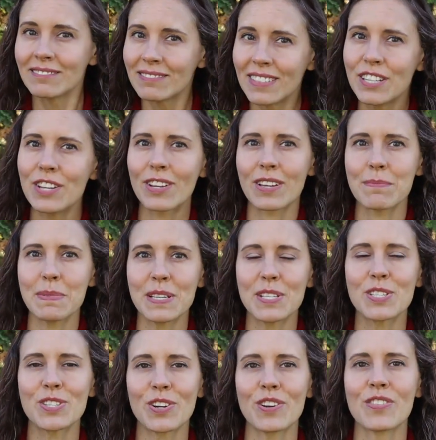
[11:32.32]
then you can be
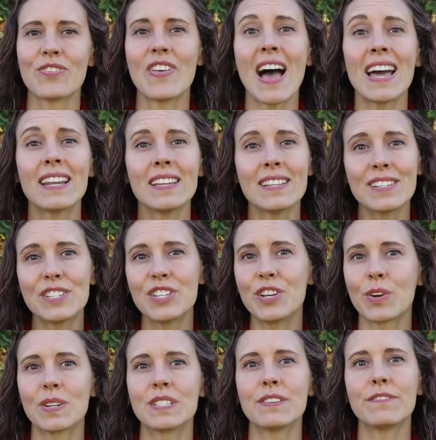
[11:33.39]
certain that is
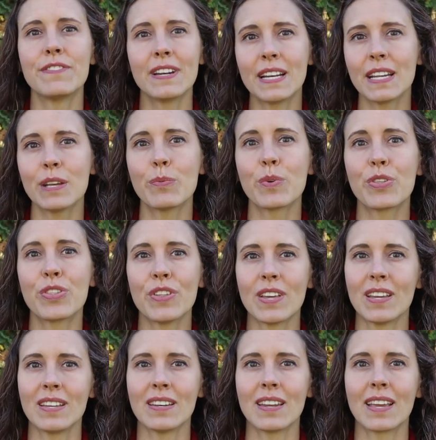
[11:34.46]
your divinity
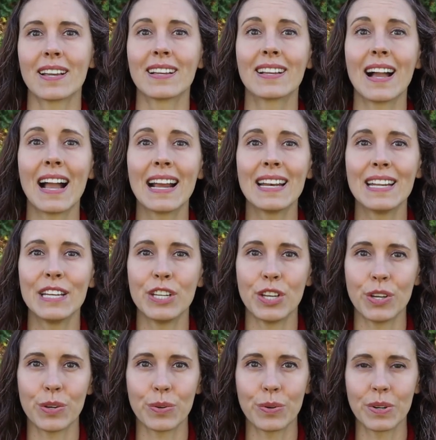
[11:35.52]
within guiding
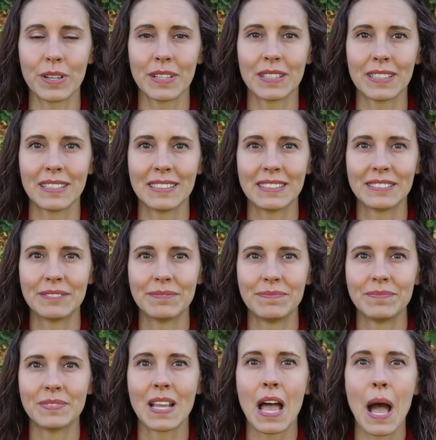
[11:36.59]
you.
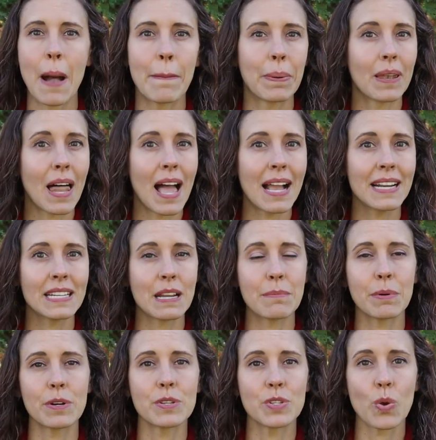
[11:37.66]
Apply
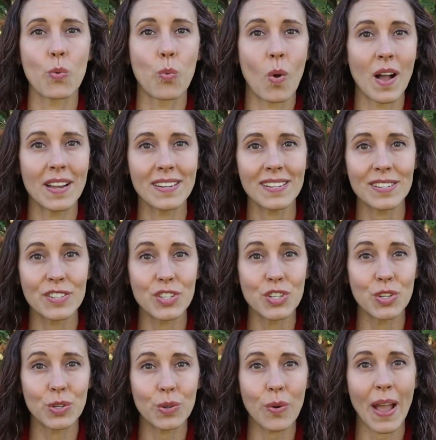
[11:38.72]
numbers 1,
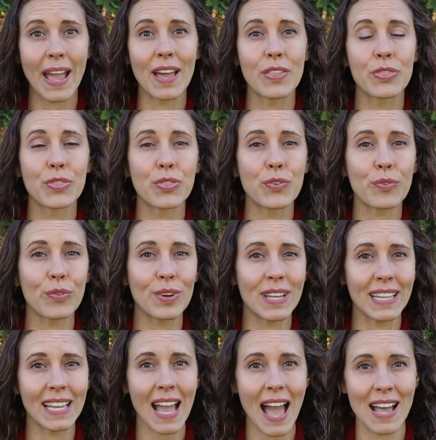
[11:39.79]
2, and
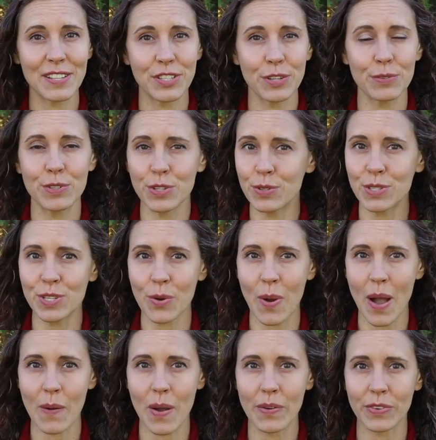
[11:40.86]
3 as you do so,
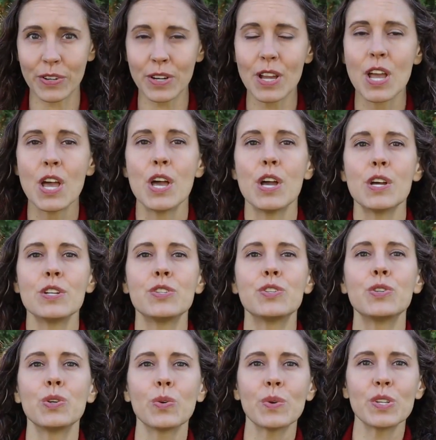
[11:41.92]
however,
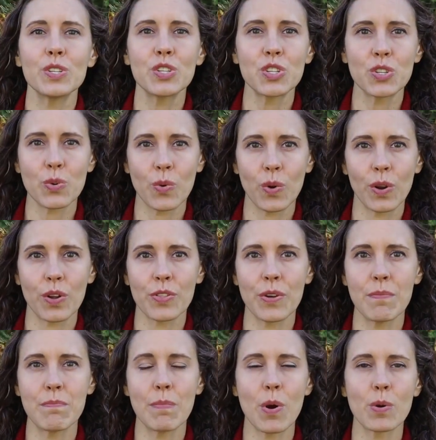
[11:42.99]
to ensure
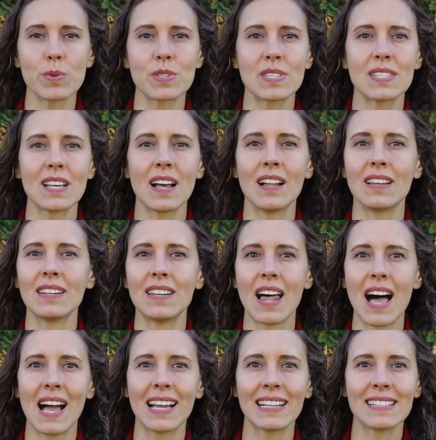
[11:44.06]
the most
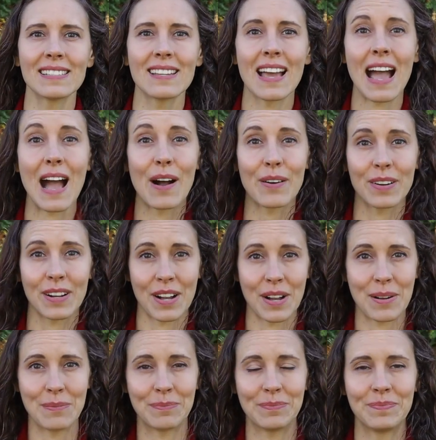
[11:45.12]
aligned
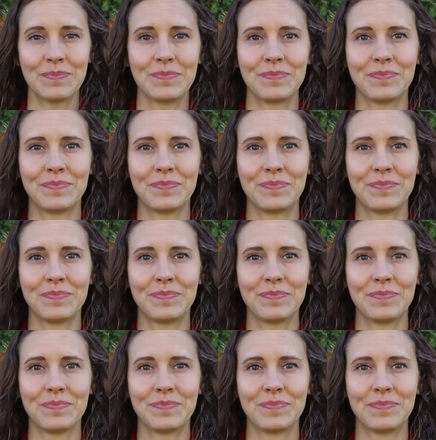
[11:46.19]
outcome.